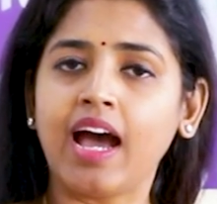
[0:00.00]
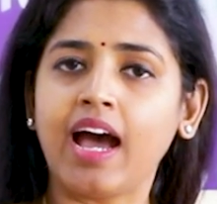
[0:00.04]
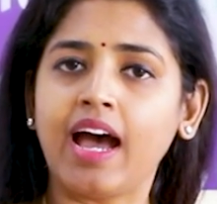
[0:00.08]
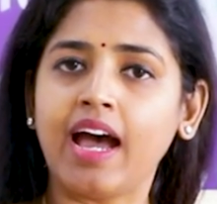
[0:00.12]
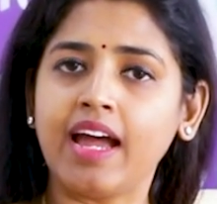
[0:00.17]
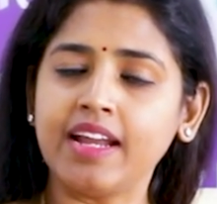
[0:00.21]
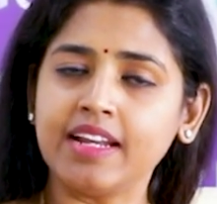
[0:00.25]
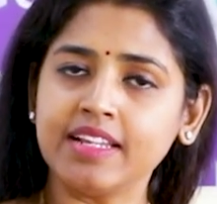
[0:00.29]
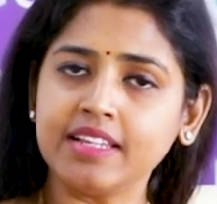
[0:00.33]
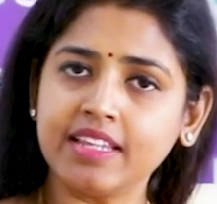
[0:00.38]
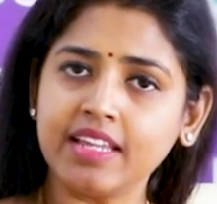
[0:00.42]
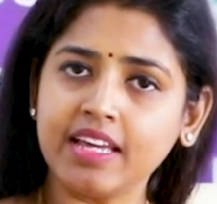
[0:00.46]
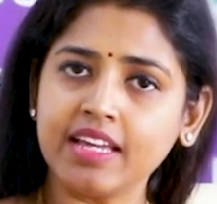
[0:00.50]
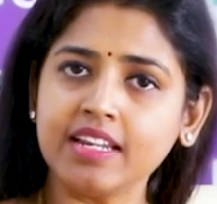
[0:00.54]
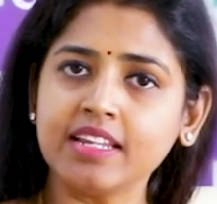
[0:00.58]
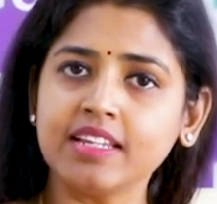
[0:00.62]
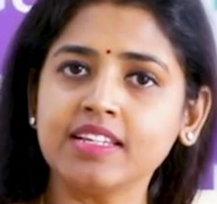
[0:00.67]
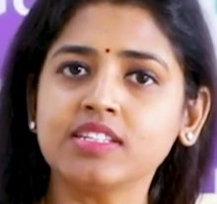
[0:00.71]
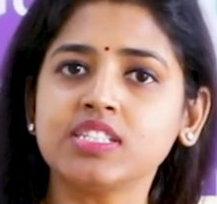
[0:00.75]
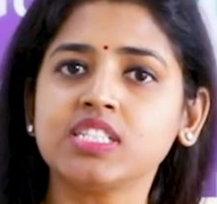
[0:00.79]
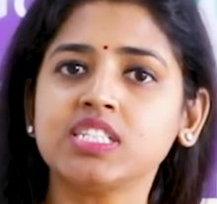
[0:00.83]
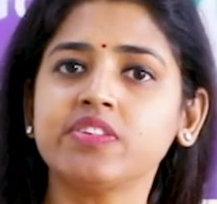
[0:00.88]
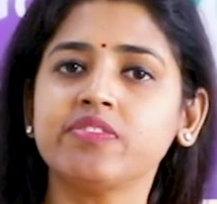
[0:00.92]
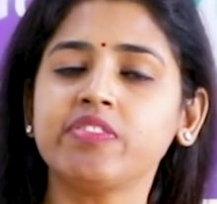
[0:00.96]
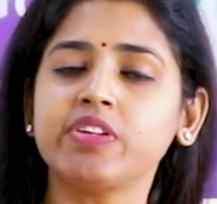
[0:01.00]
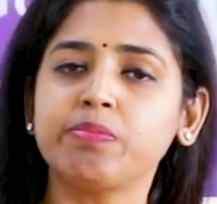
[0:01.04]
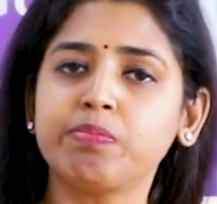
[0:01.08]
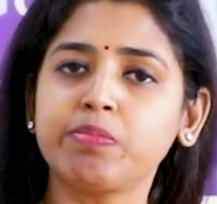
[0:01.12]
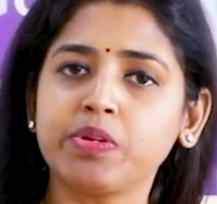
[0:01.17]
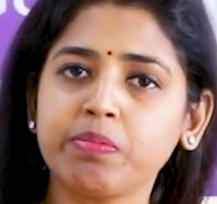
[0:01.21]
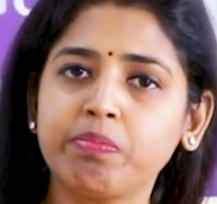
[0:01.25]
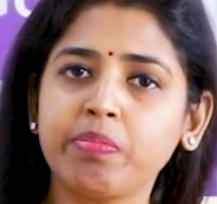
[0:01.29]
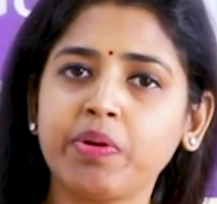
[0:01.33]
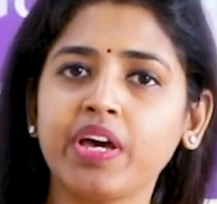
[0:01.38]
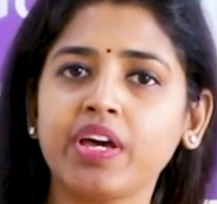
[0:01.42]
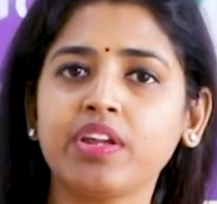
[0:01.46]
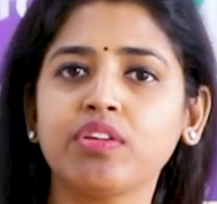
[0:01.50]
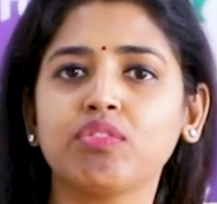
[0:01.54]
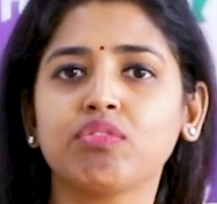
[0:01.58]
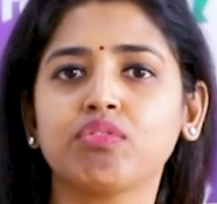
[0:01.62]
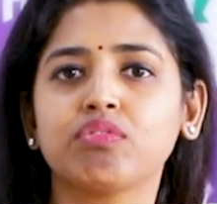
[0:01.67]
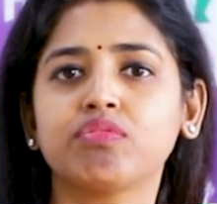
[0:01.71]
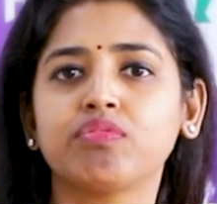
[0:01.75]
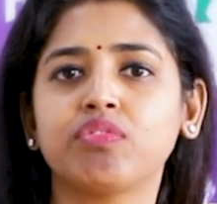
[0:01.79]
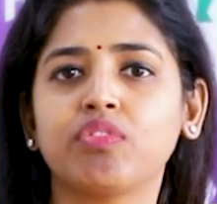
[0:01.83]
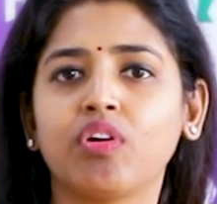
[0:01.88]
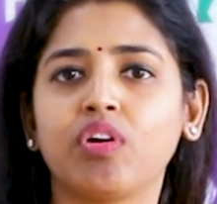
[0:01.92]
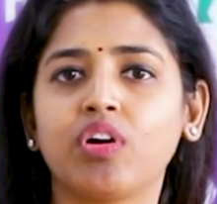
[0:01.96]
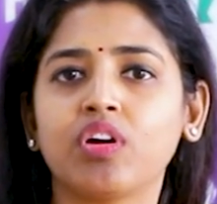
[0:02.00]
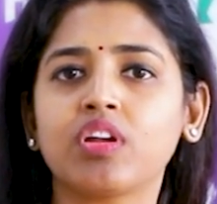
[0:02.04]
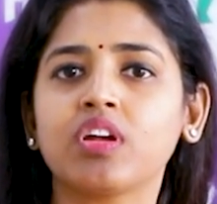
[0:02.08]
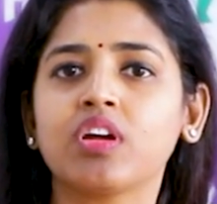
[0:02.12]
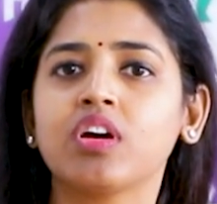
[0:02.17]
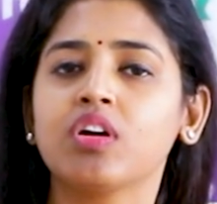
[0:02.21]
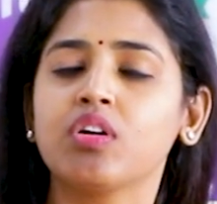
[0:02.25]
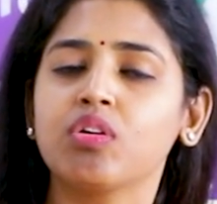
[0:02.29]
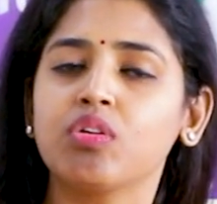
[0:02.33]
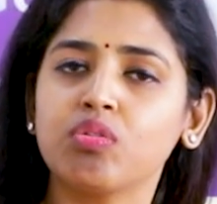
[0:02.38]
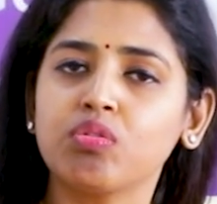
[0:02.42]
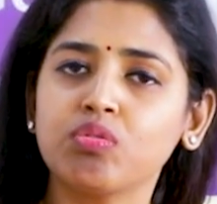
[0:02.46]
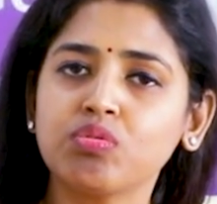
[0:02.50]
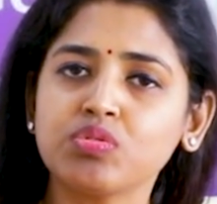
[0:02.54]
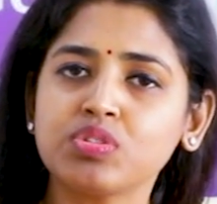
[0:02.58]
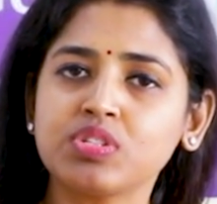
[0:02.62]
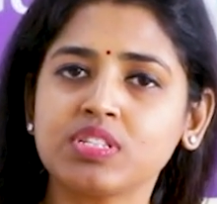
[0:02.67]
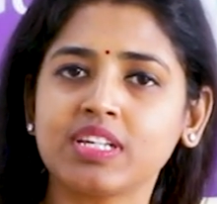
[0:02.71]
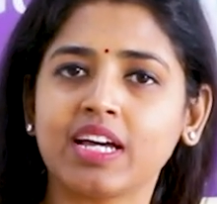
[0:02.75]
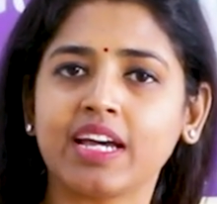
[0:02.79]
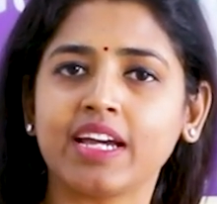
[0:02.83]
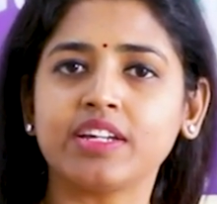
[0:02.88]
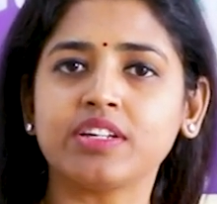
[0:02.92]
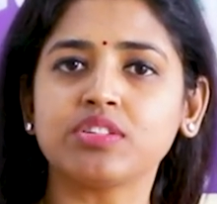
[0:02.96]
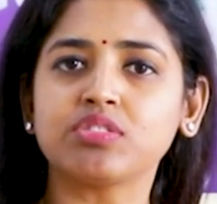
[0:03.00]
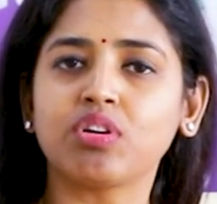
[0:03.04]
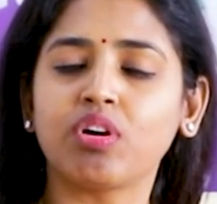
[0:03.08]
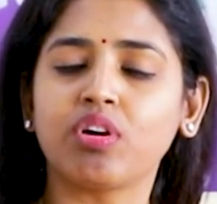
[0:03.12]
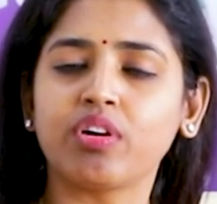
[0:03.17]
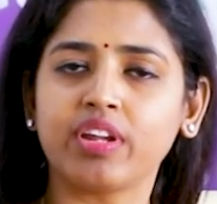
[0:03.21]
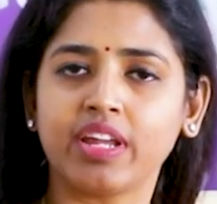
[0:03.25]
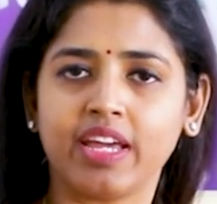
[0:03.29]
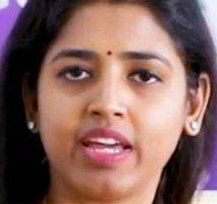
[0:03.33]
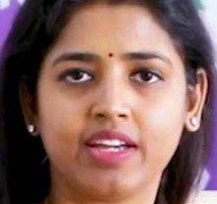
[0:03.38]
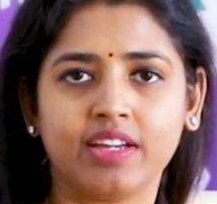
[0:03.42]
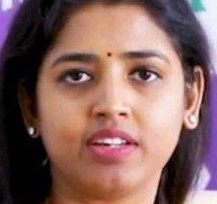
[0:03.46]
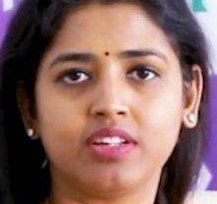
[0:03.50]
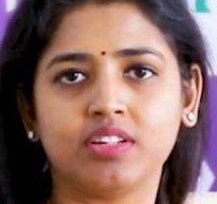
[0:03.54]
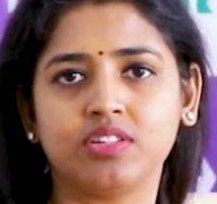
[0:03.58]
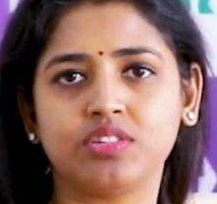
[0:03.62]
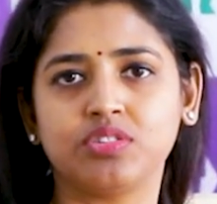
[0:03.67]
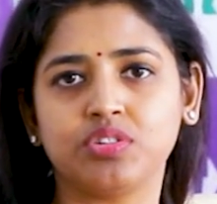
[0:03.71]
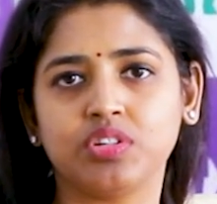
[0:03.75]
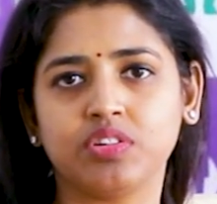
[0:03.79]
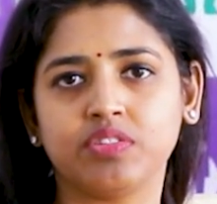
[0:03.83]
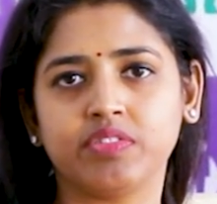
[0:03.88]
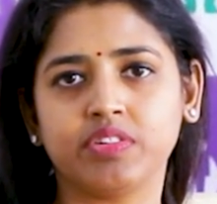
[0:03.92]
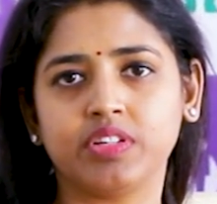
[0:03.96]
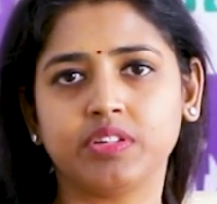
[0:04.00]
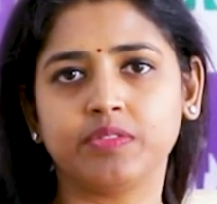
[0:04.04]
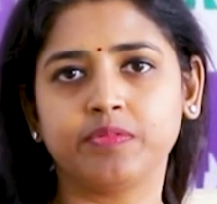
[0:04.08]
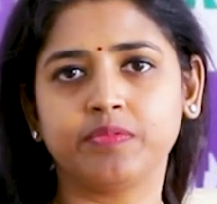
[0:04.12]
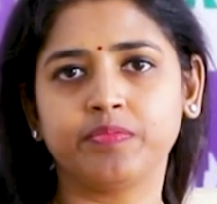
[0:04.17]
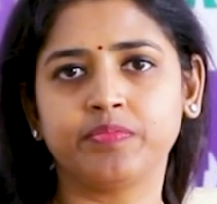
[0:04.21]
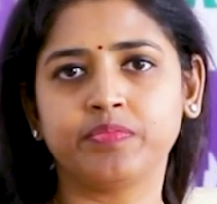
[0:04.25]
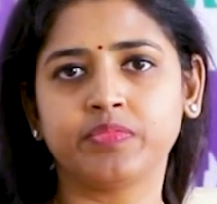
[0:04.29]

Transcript: and then she will prepare you for oocyte or egg retrieval.